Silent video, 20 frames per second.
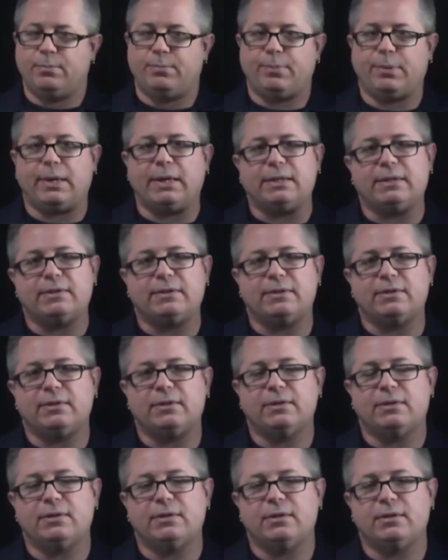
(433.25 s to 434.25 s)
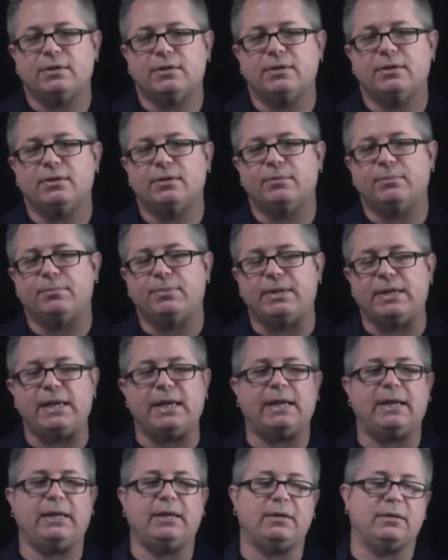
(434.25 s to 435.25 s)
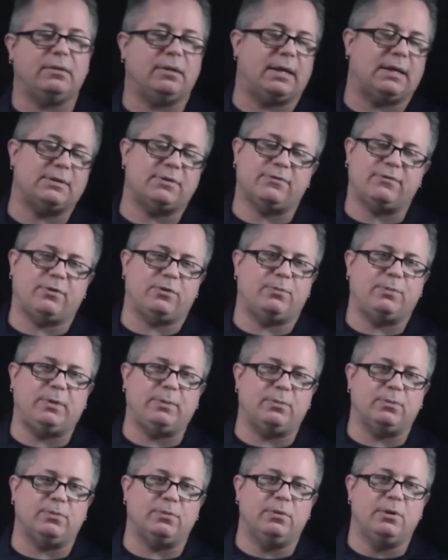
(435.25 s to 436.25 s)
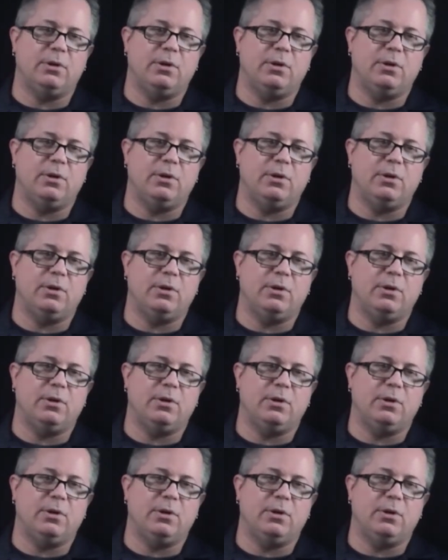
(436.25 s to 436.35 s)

but Bin A and lots of other people